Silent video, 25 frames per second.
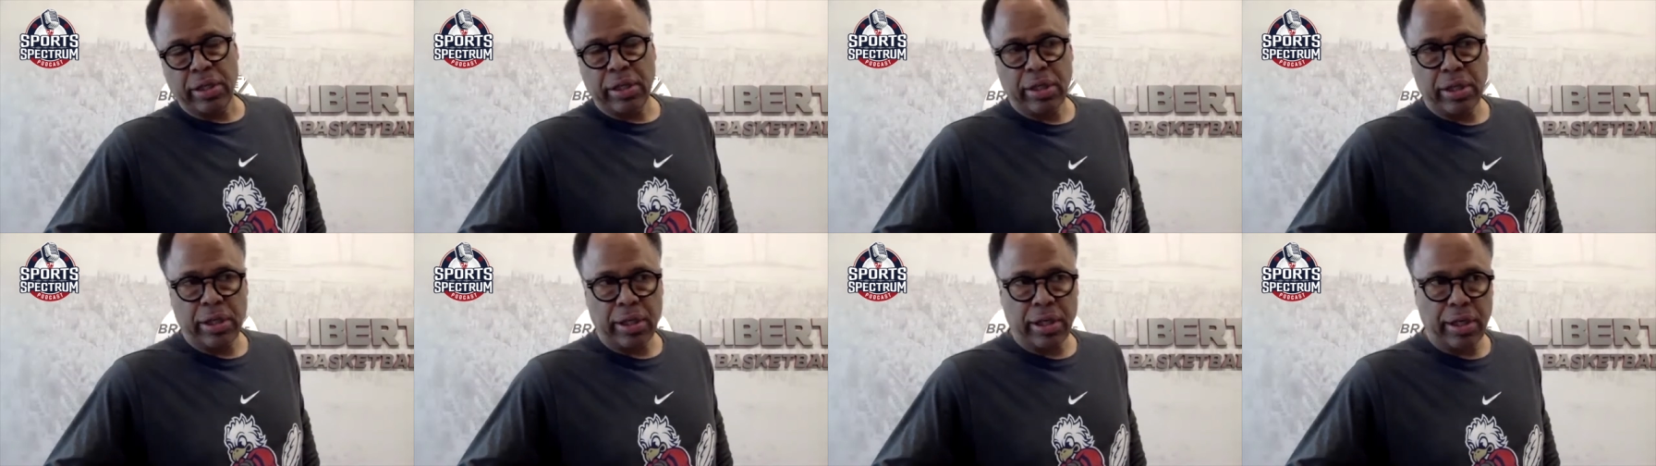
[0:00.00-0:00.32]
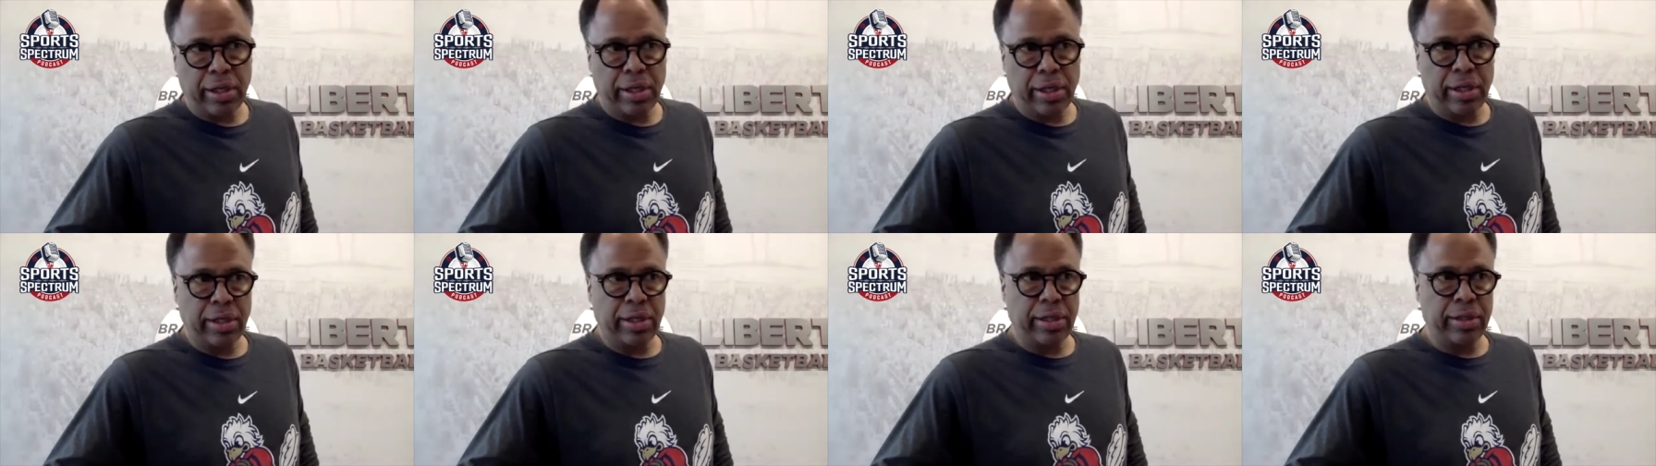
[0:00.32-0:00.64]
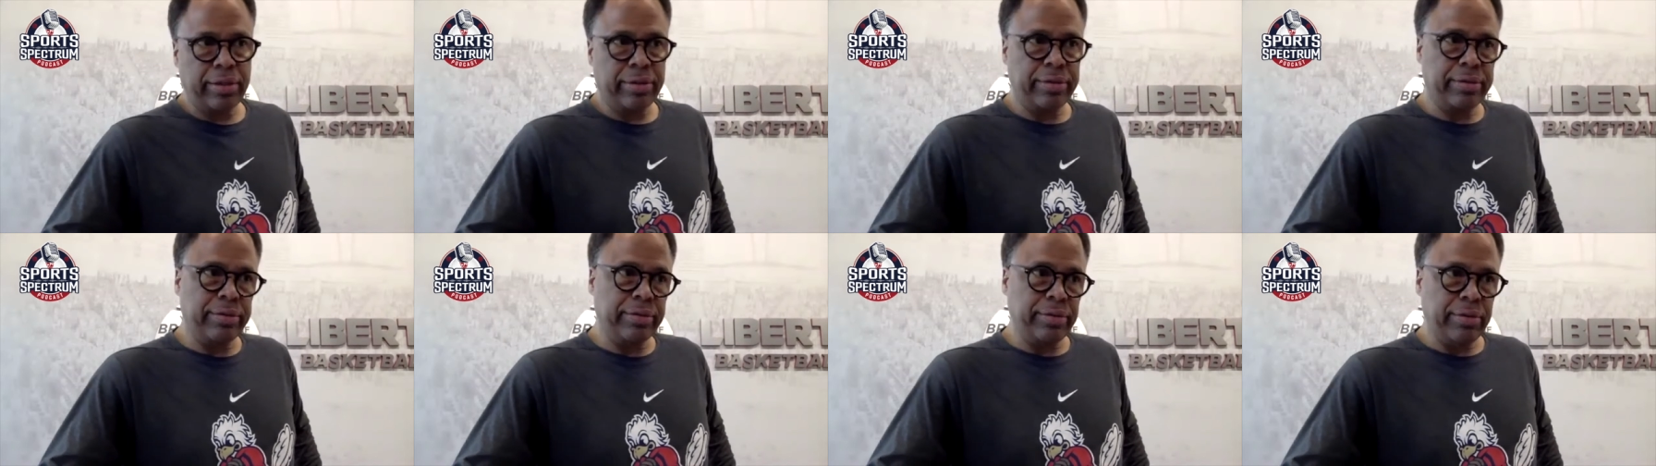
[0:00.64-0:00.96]

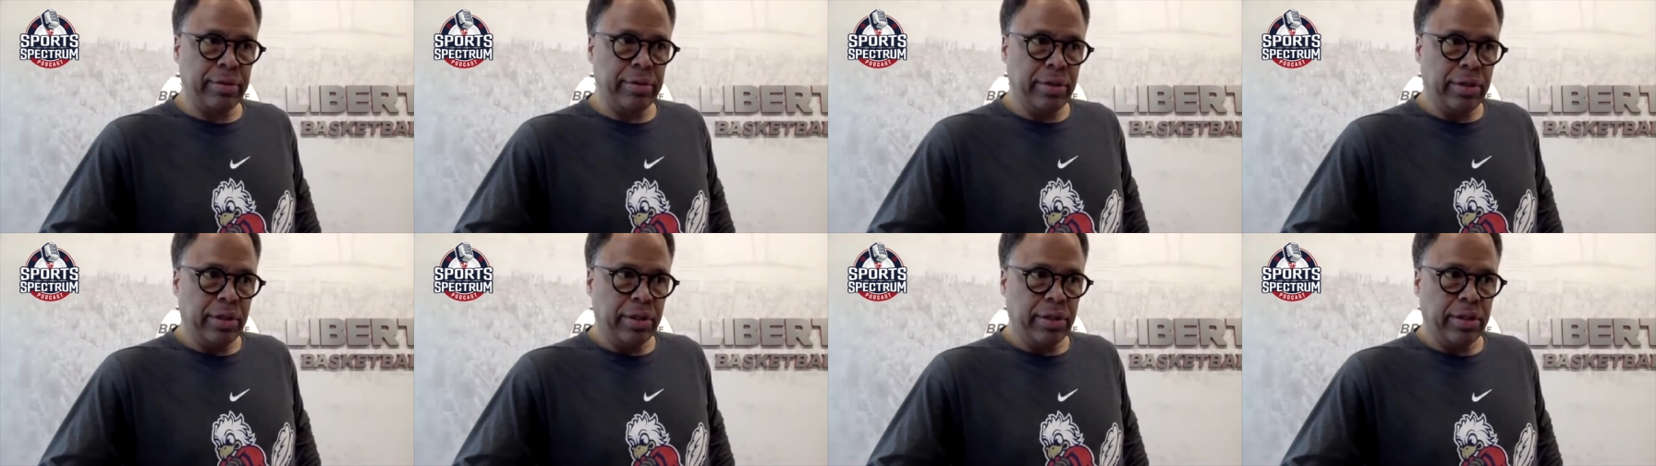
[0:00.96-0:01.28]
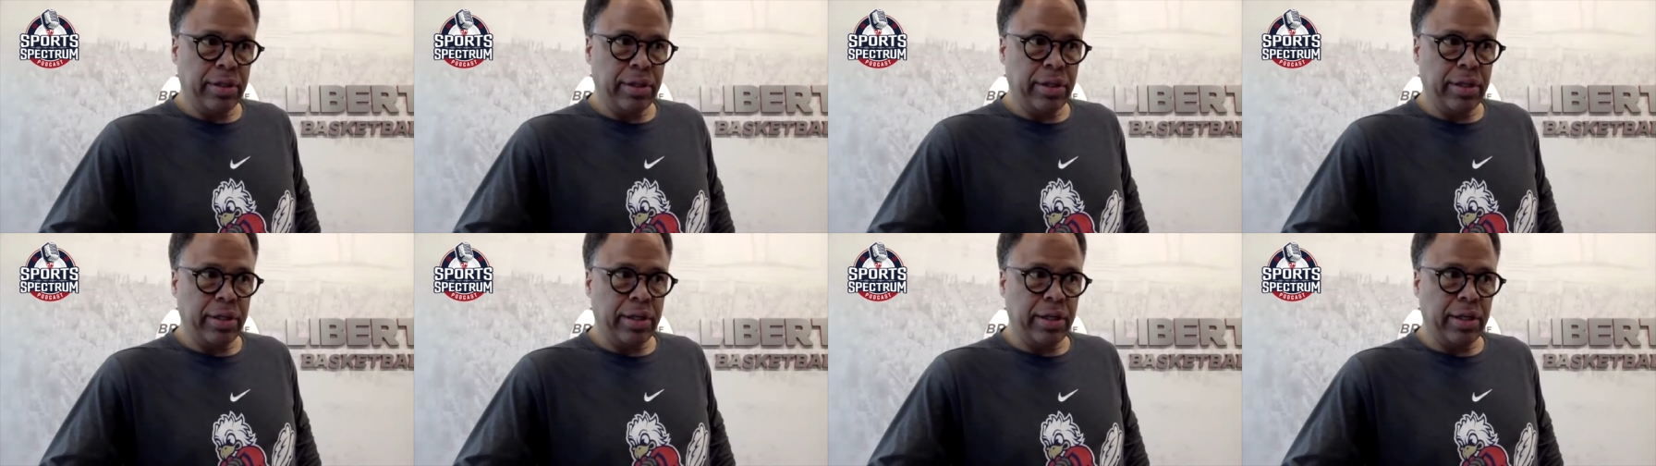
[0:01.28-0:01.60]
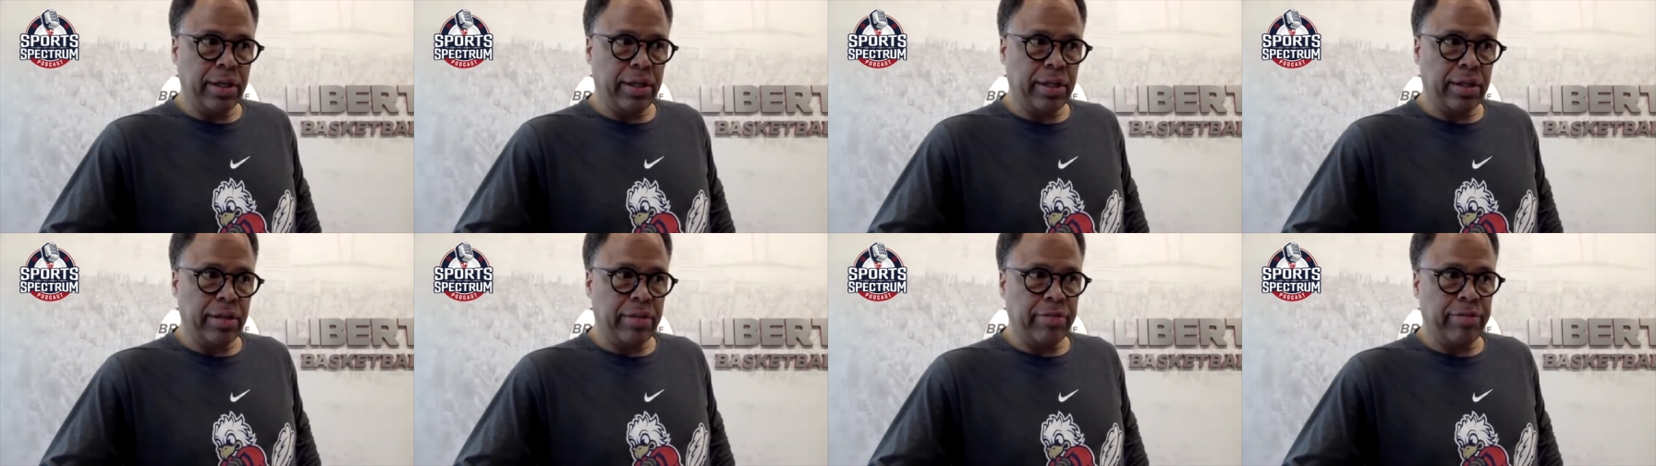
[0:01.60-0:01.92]
the
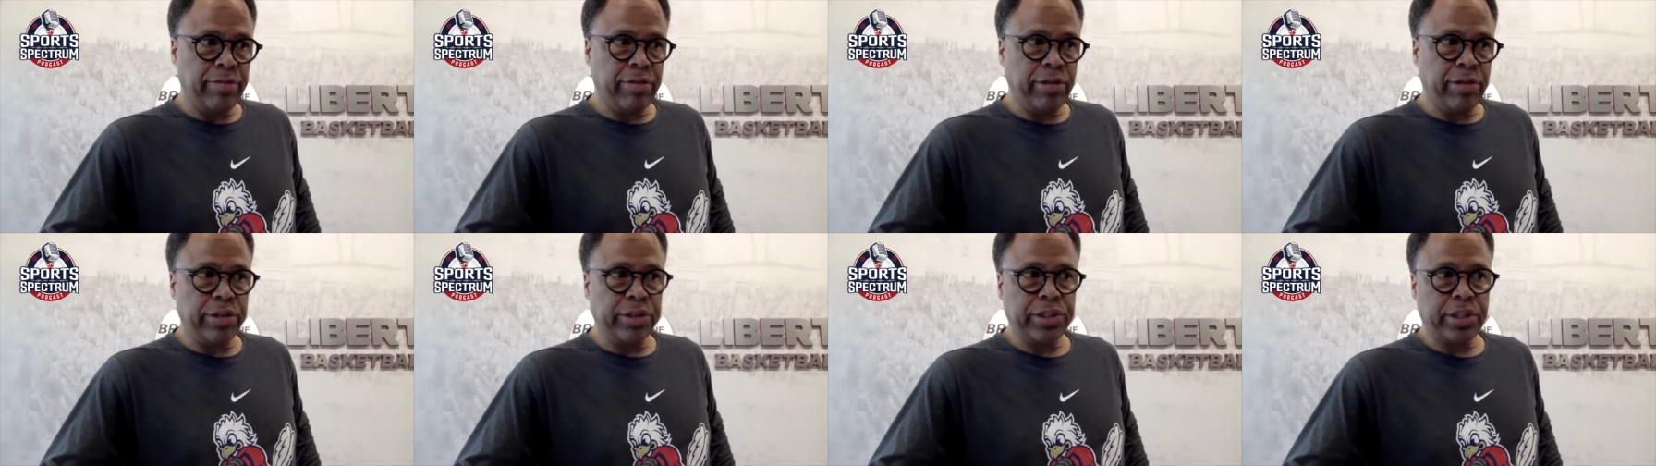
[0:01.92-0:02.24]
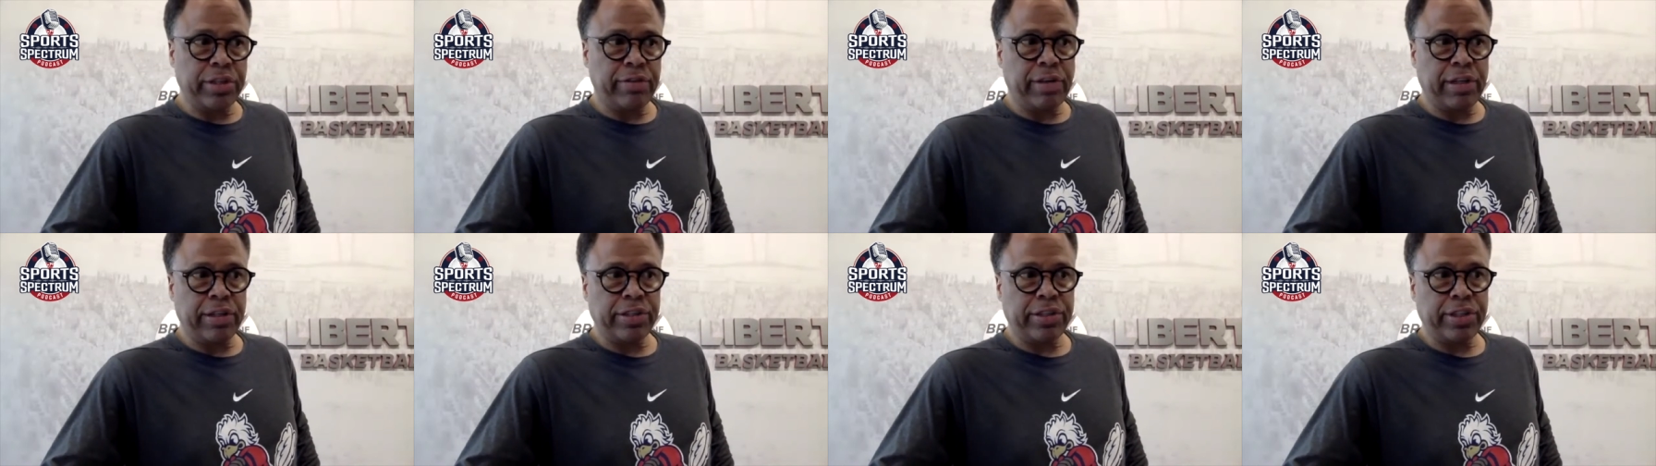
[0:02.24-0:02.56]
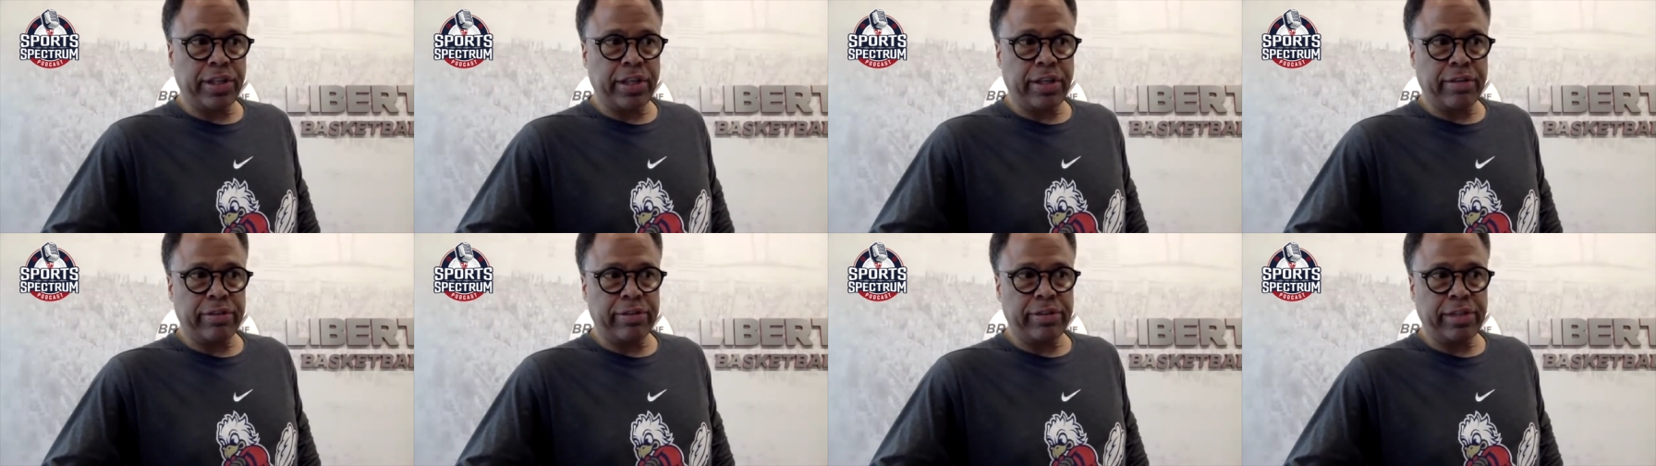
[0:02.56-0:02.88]
version of
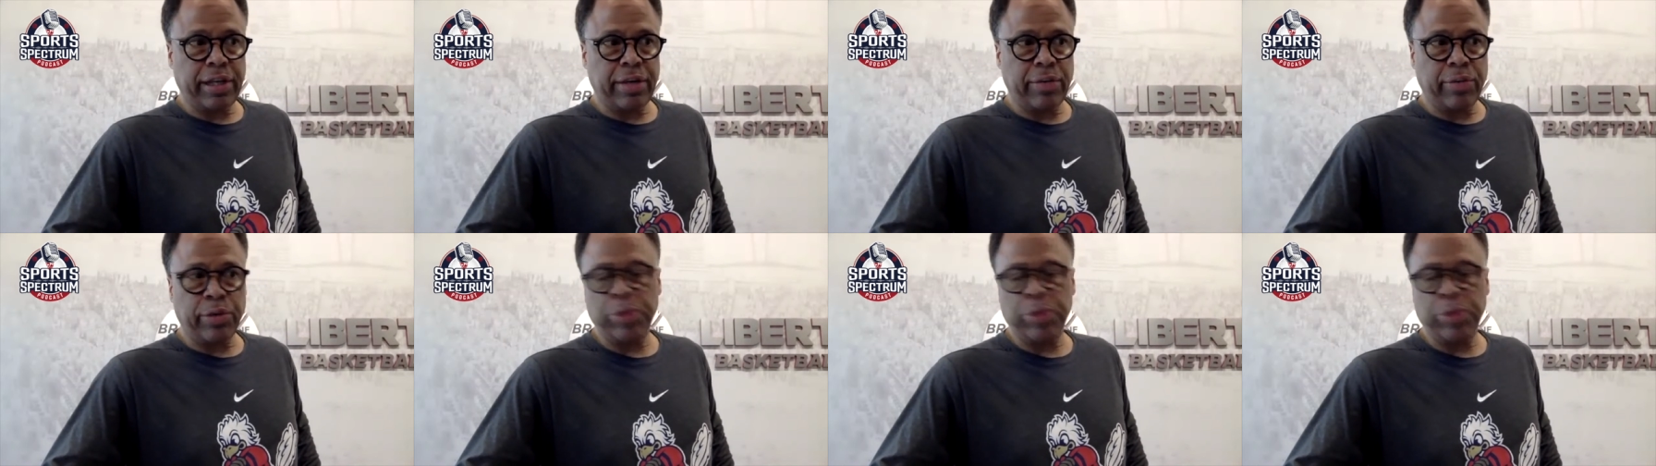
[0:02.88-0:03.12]
ourselves that we